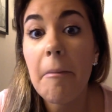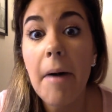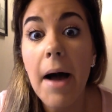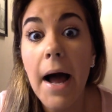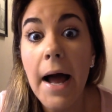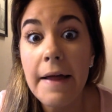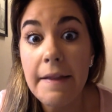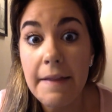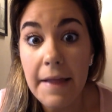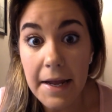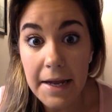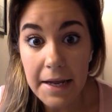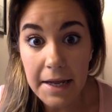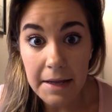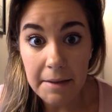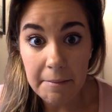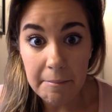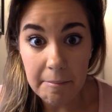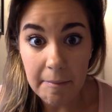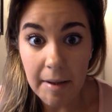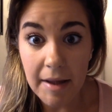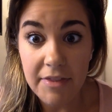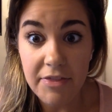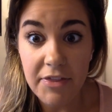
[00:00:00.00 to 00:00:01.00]
I like
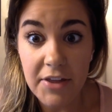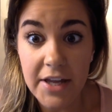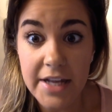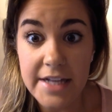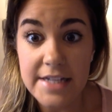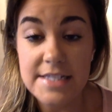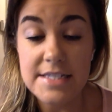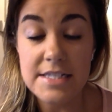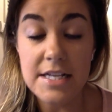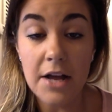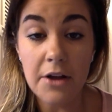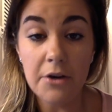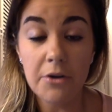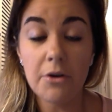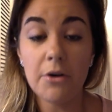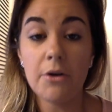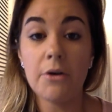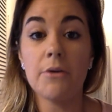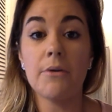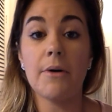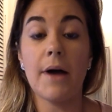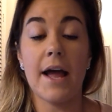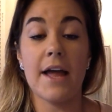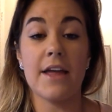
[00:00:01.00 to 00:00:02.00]
it. I think it's
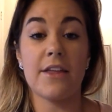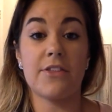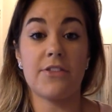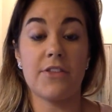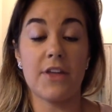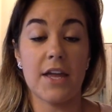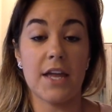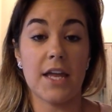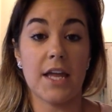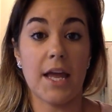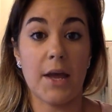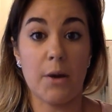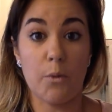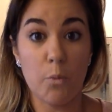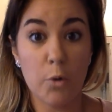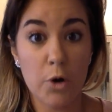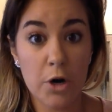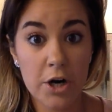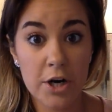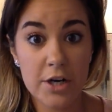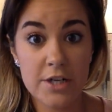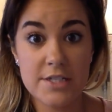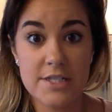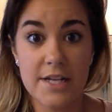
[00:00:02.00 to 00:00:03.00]
subtle. I think it
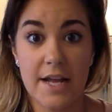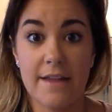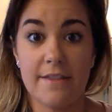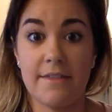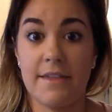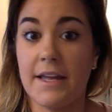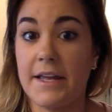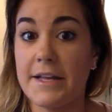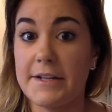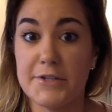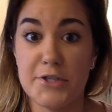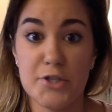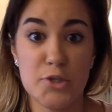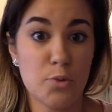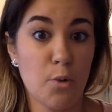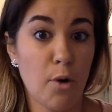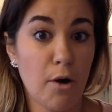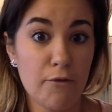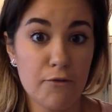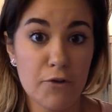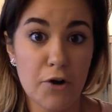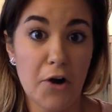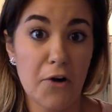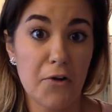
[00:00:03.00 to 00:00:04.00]
works. I think it's
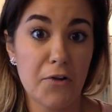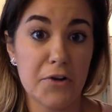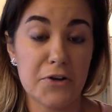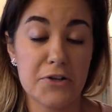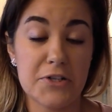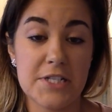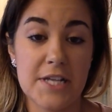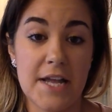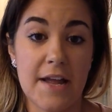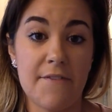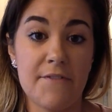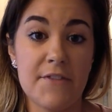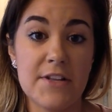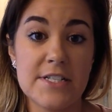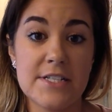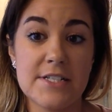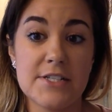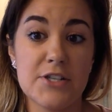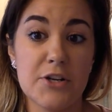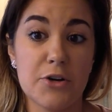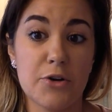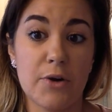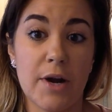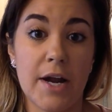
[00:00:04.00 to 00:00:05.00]
$12, and this
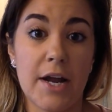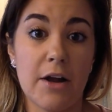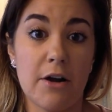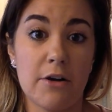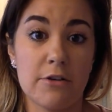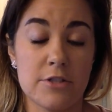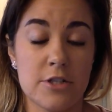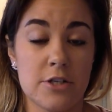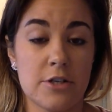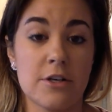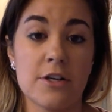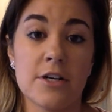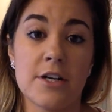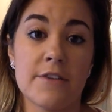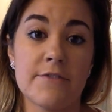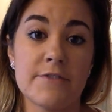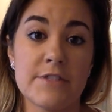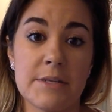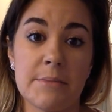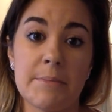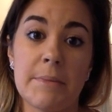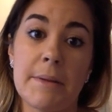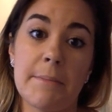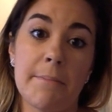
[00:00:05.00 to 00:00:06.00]
is a great alternative
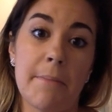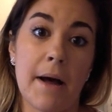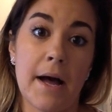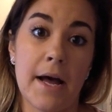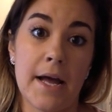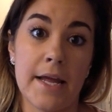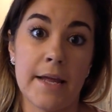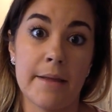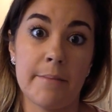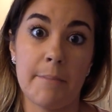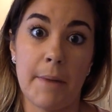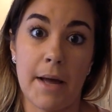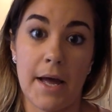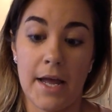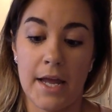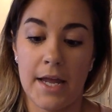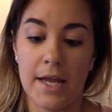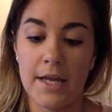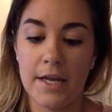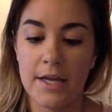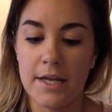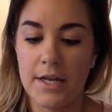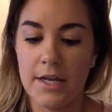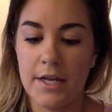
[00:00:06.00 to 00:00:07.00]
to me buying
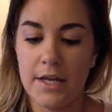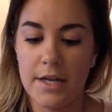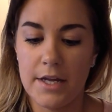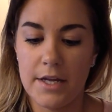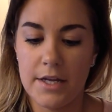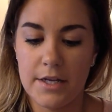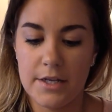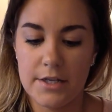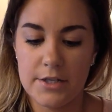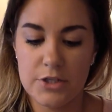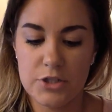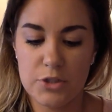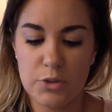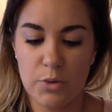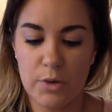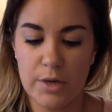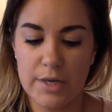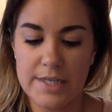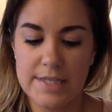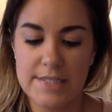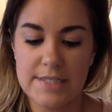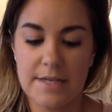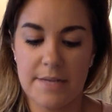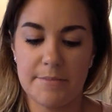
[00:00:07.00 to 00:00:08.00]
my
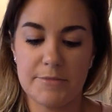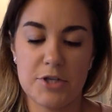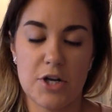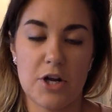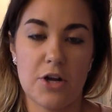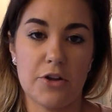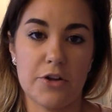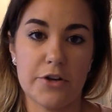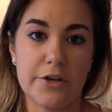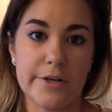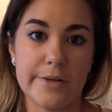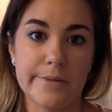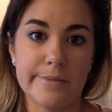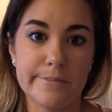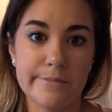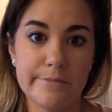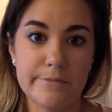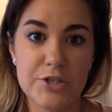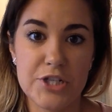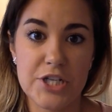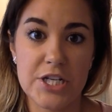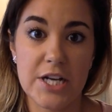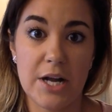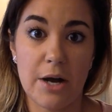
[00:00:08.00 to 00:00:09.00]
20-some dollar
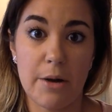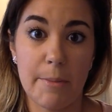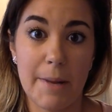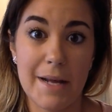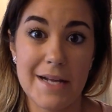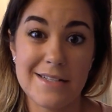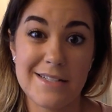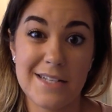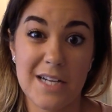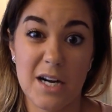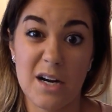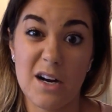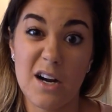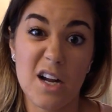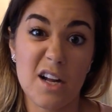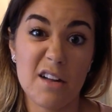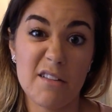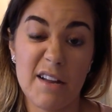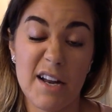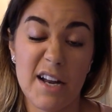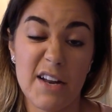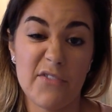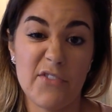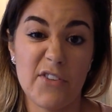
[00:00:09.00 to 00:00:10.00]
Chanel mascara.
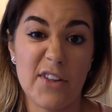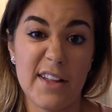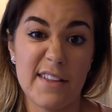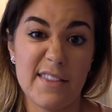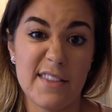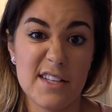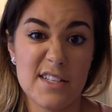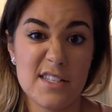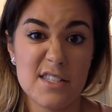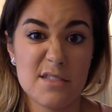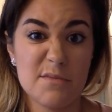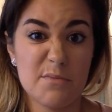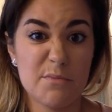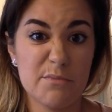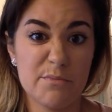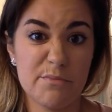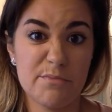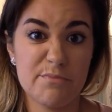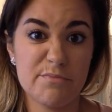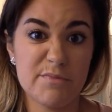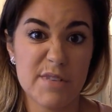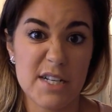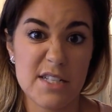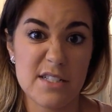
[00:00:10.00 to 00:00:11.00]
And I feel like this
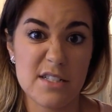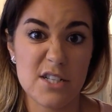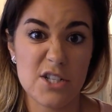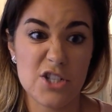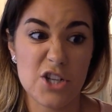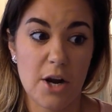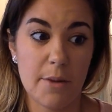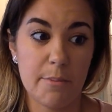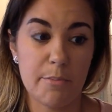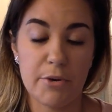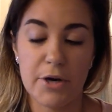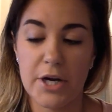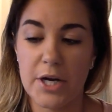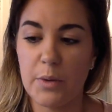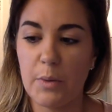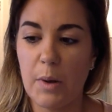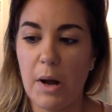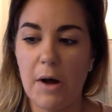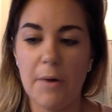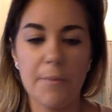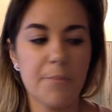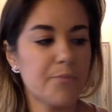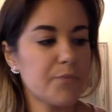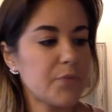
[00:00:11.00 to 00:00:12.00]
does the job pretty
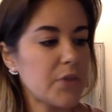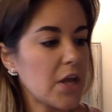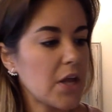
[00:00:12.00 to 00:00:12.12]
well.